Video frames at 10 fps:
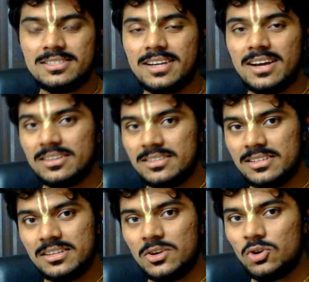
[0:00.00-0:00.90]
There are
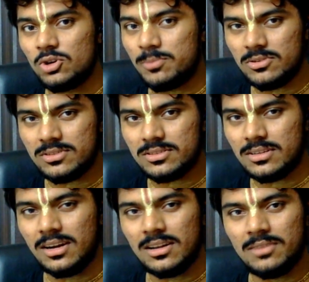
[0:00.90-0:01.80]
the NodePort,
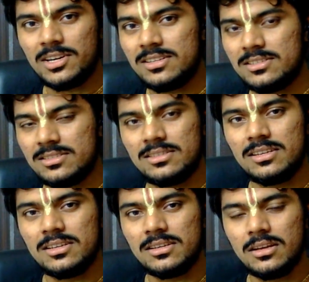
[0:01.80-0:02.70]
another one is
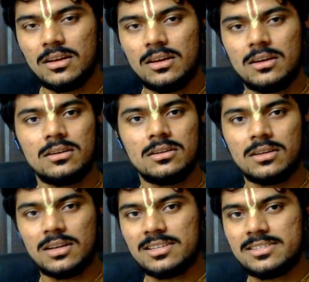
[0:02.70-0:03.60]
the
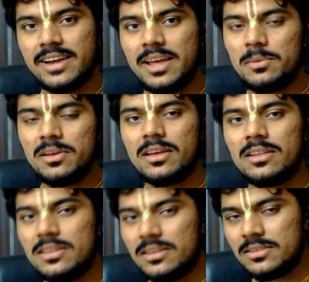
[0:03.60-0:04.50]
ClusterIP,
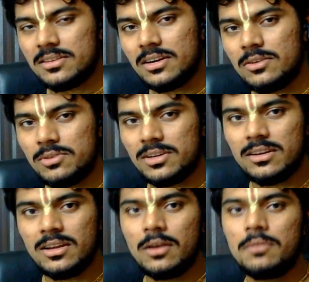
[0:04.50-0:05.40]
and the third one,
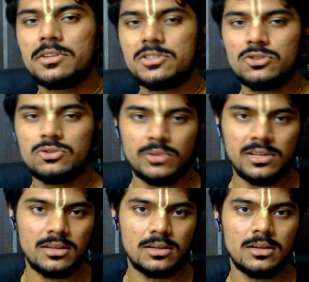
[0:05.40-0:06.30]
which
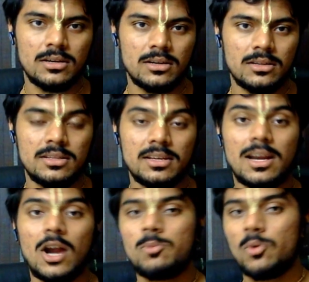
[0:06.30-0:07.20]
usually the
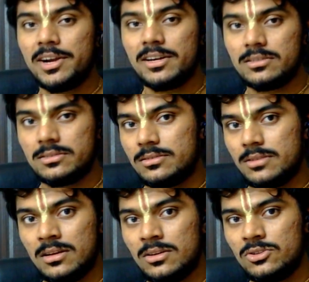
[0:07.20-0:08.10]
cloud providers
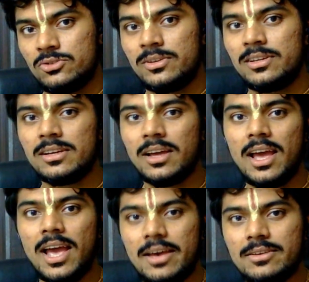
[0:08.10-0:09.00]
usually
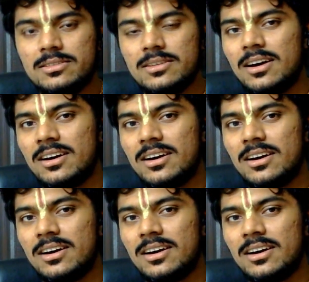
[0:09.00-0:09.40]
has